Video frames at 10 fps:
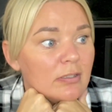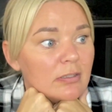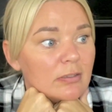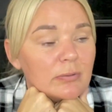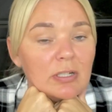
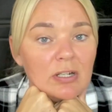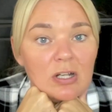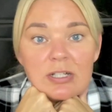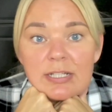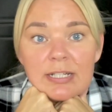Going on
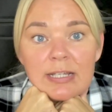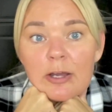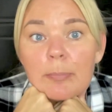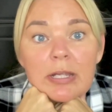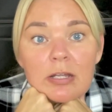holiday,
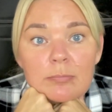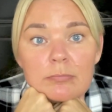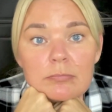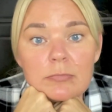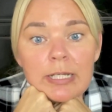that'll be
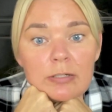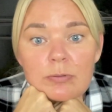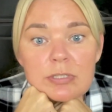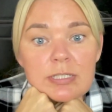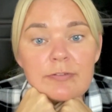
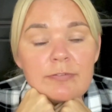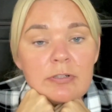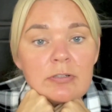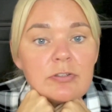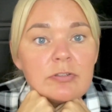loads of
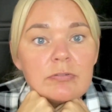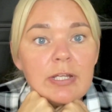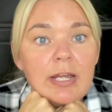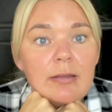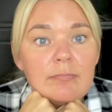different
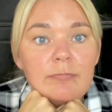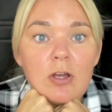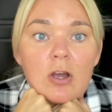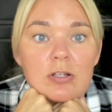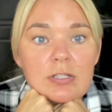
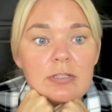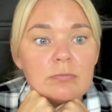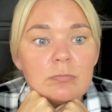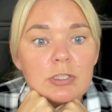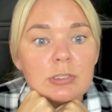vlogs
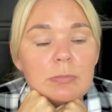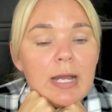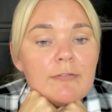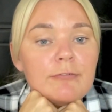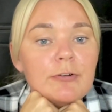and watching we
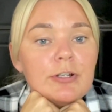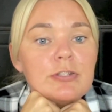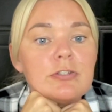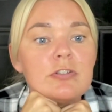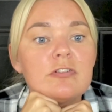have fun
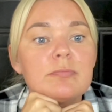and stuff.